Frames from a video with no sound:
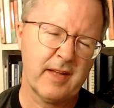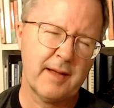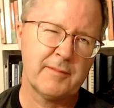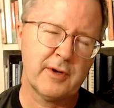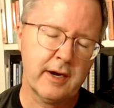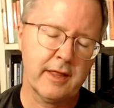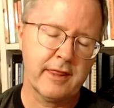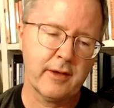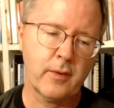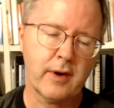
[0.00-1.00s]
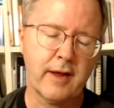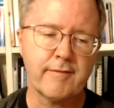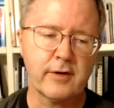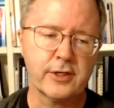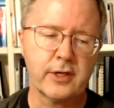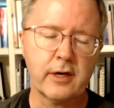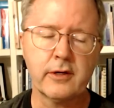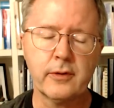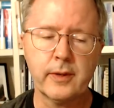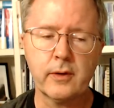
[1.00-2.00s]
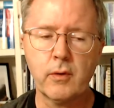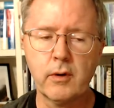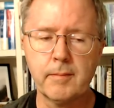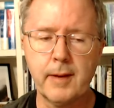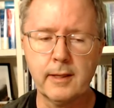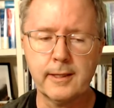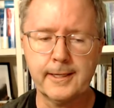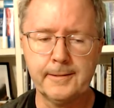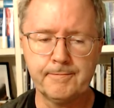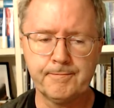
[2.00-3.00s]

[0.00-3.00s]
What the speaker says: I'm trying to think when I first started doing chord melody.